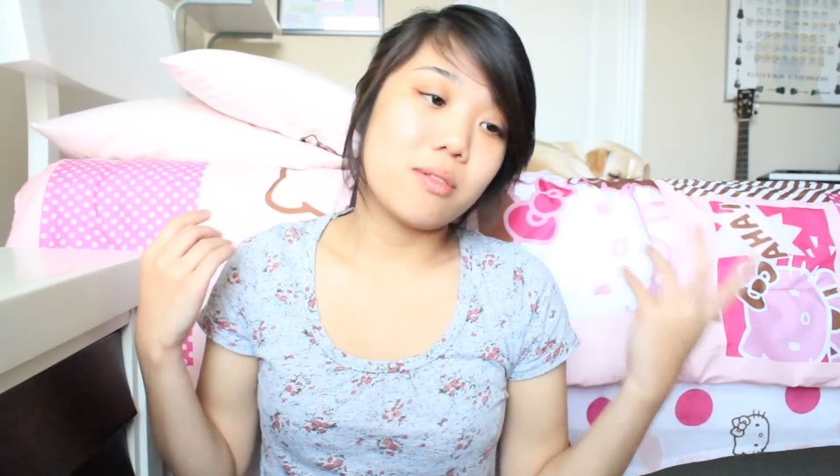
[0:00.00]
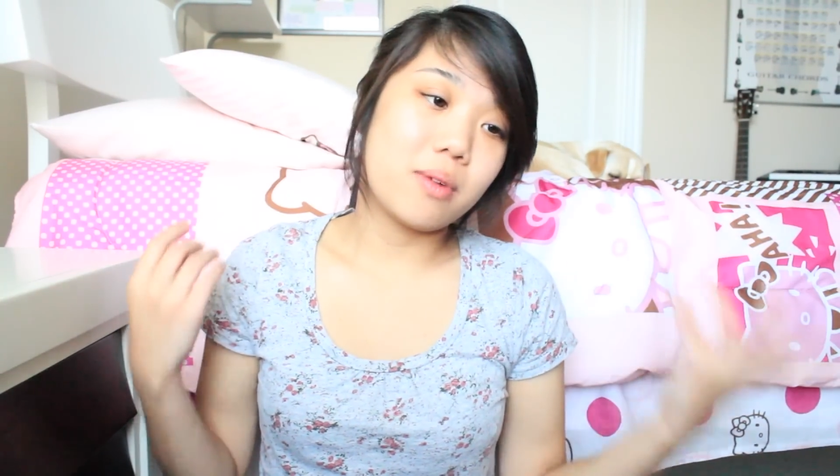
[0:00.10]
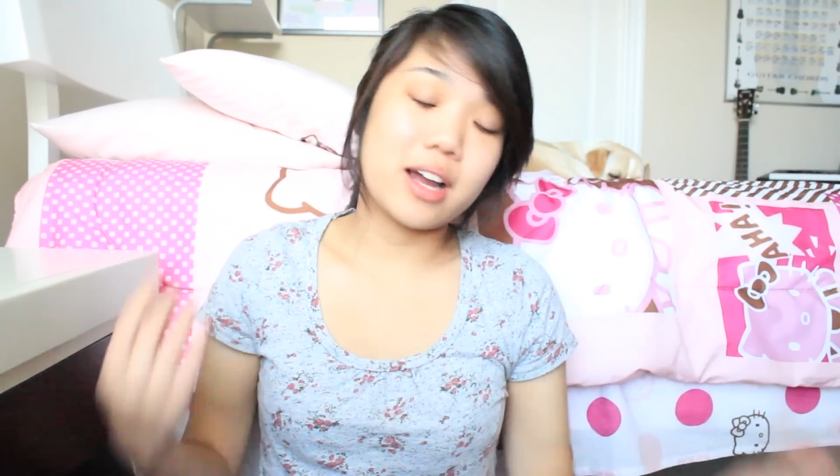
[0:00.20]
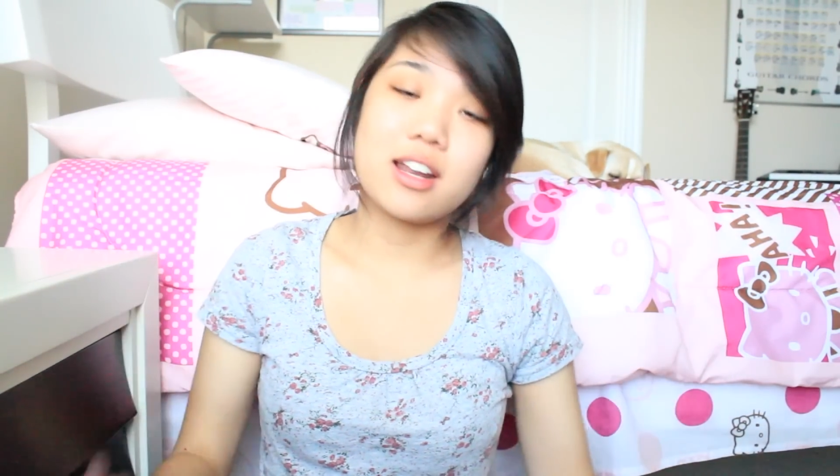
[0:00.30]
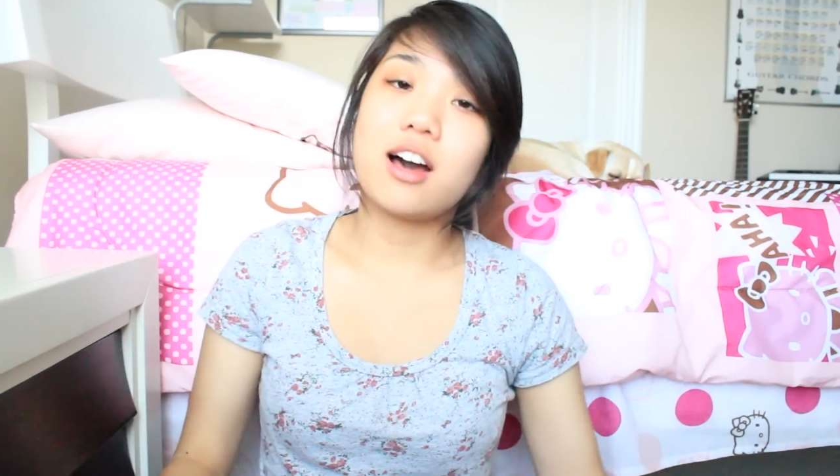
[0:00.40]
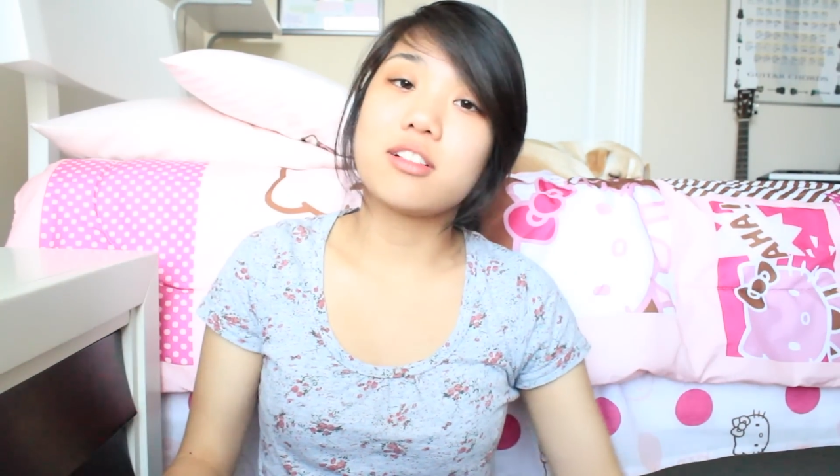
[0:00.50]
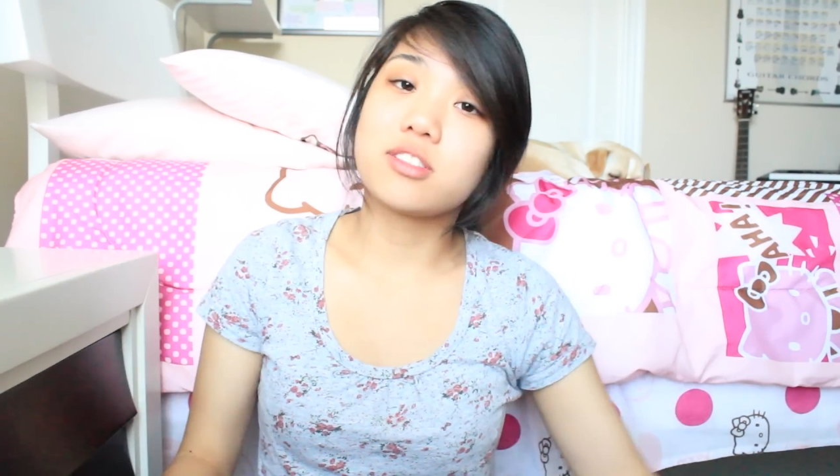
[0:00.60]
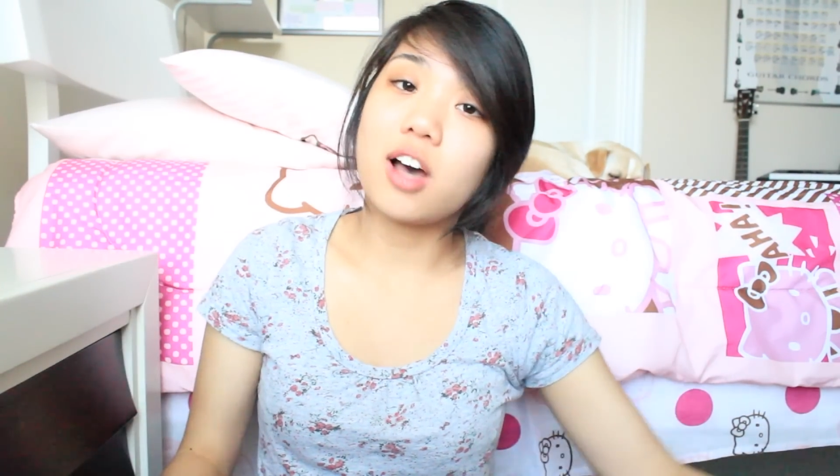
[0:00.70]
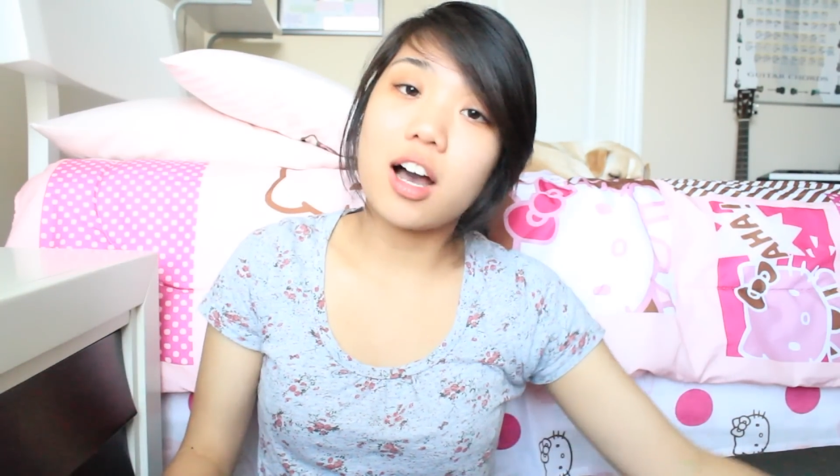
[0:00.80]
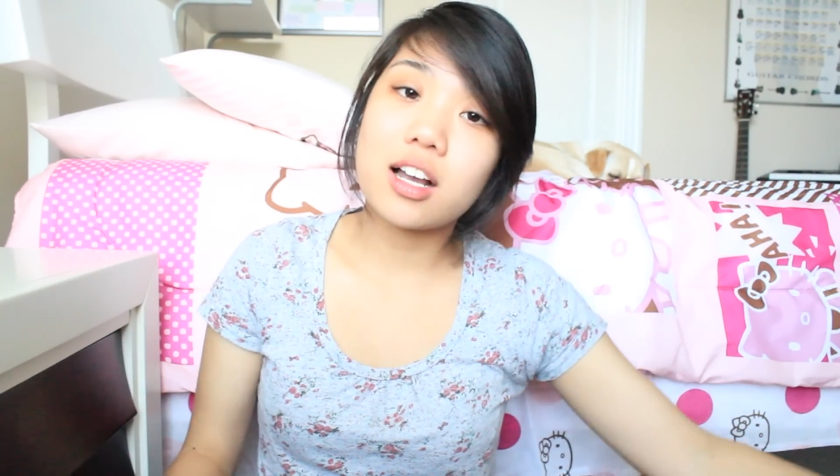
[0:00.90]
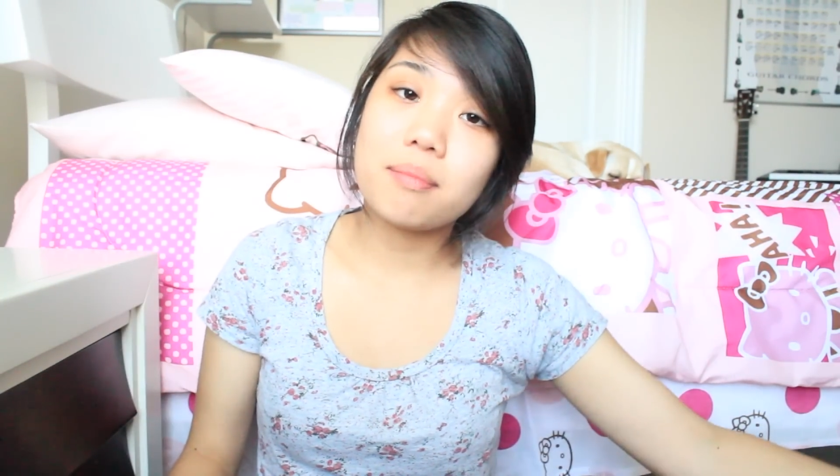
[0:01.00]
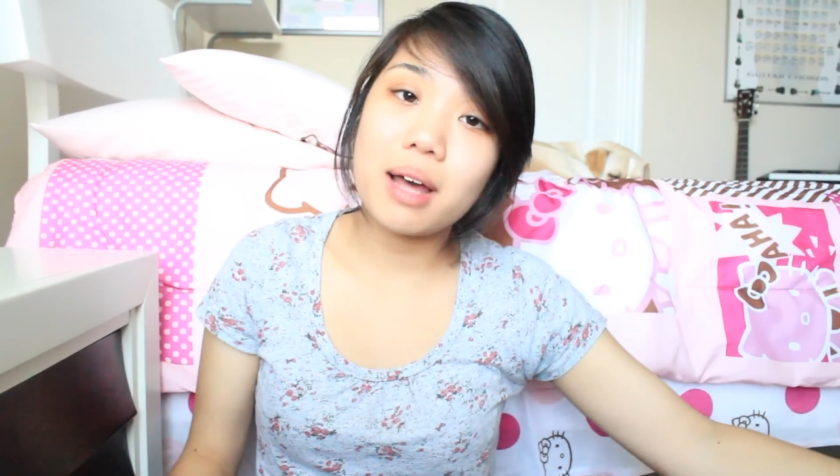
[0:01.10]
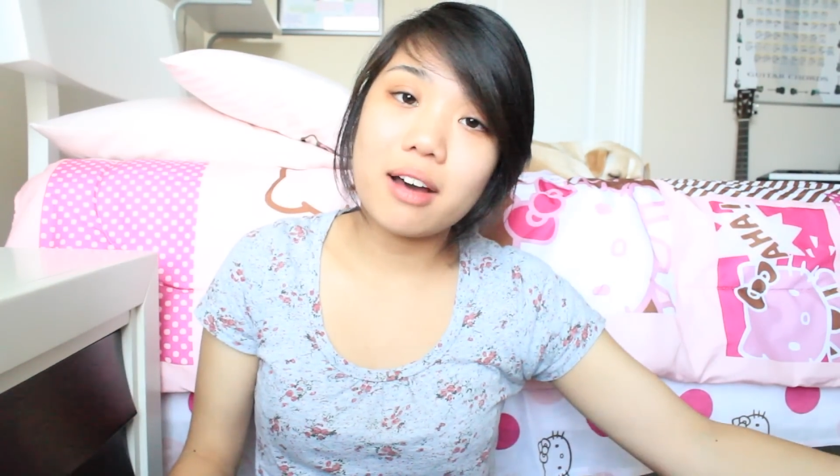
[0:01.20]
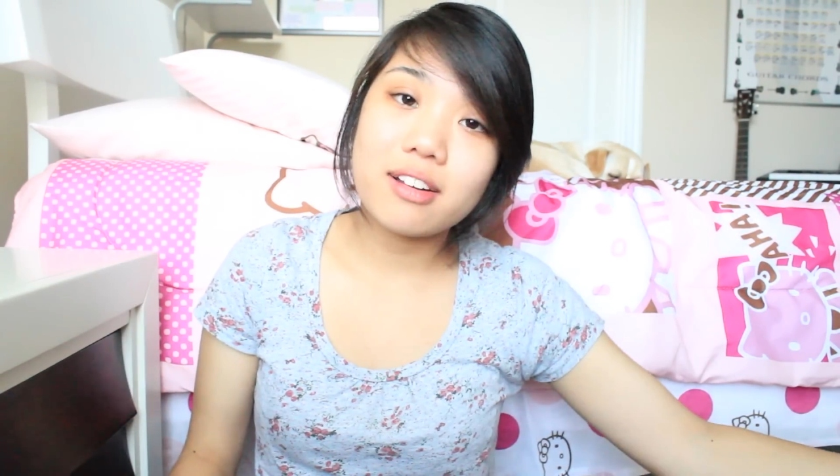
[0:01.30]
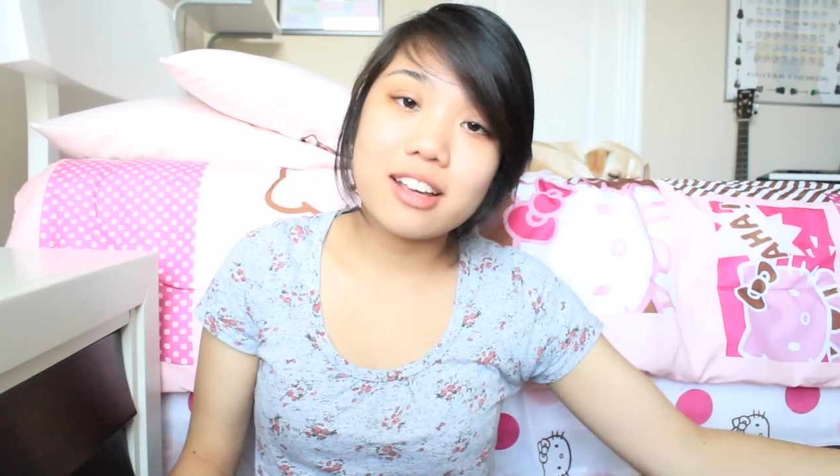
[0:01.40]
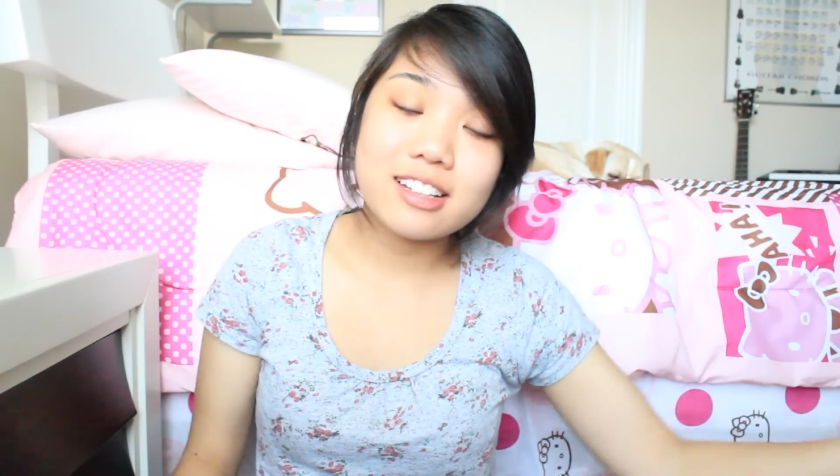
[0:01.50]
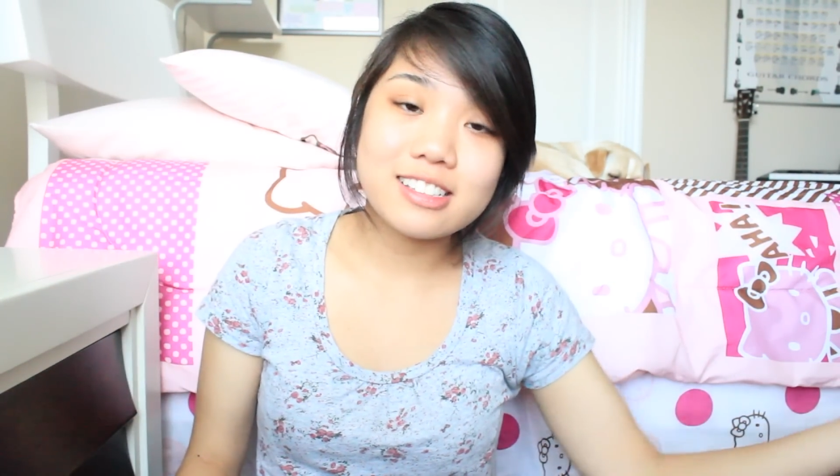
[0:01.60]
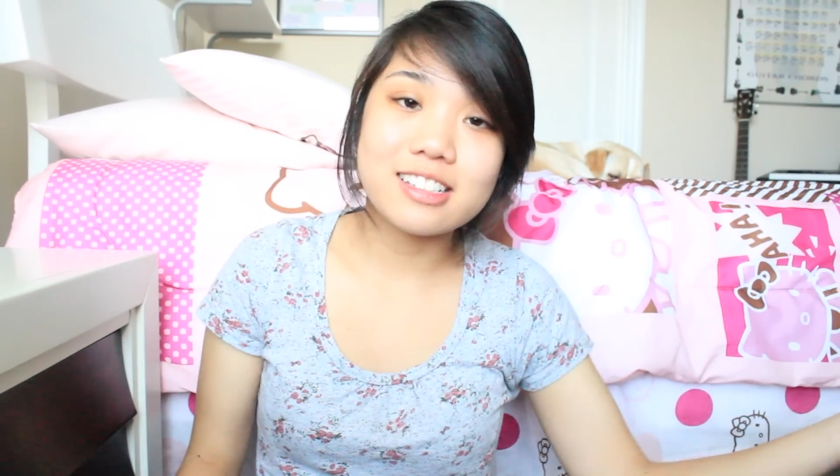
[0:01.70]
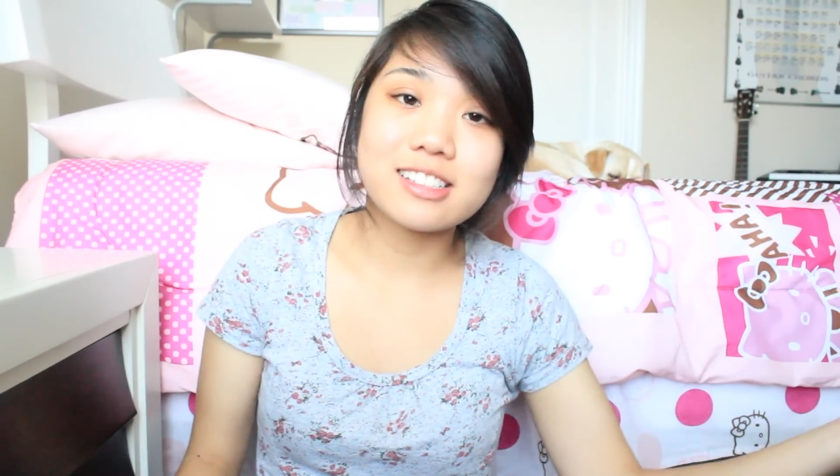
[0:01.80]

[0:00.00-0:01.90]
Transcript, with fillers: why not talk about it?